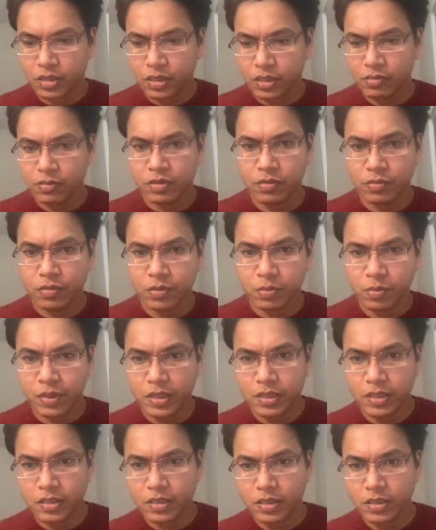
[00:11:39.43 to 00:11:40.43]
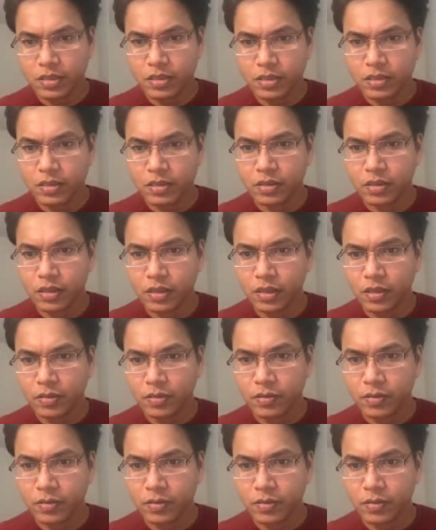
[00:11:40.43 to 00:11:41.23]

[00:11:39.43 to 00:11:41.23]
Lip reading: give some spaces, okay,